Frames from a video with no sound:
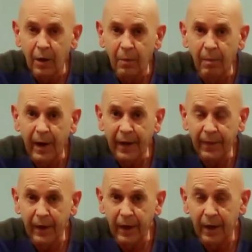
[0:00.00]
my
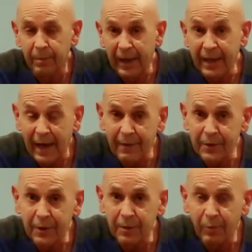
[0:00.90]
calves
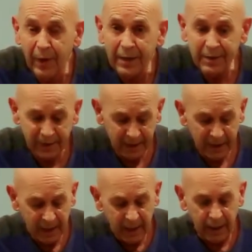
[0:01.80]
are compressed,
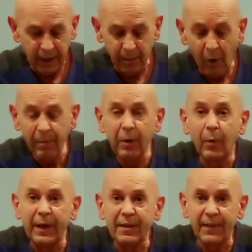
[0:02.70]
and in a moment
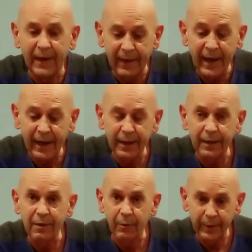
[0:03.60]
when it's done that,
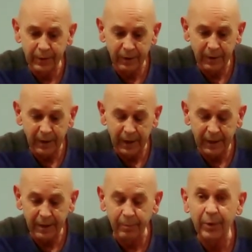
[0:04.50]
it's going
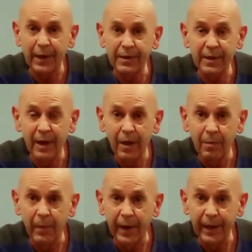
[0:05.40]
to compress
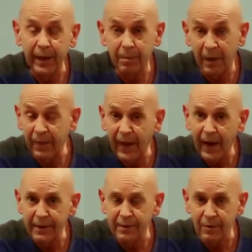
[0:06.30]
my
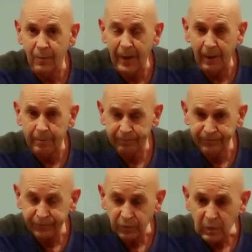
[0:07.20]
thighs as well.
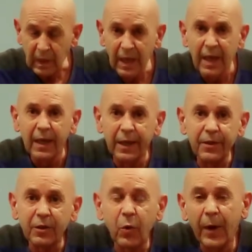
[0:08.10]
It's
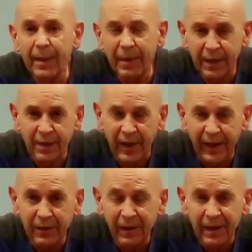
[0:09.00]
a 20-minute
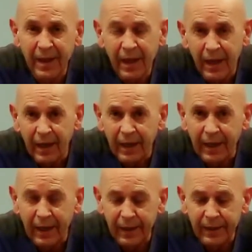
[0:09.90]
cycle,
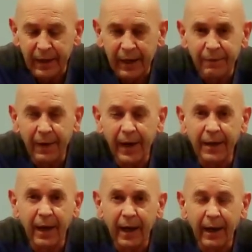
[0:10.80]
and I
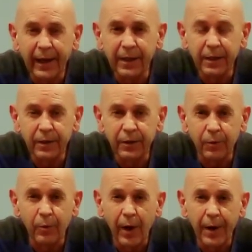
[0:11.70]
find I like to
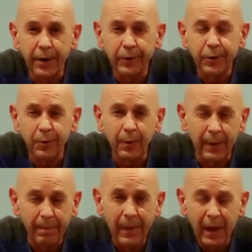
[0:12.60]
run 2 of
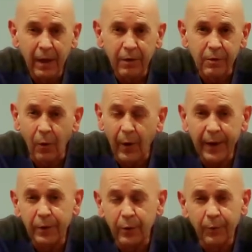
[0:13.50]
them. So
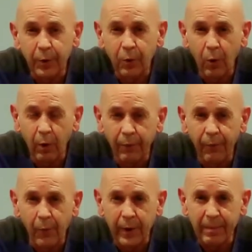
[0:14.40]
I do it for a total of
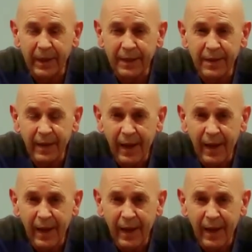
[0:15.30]
40 minutes.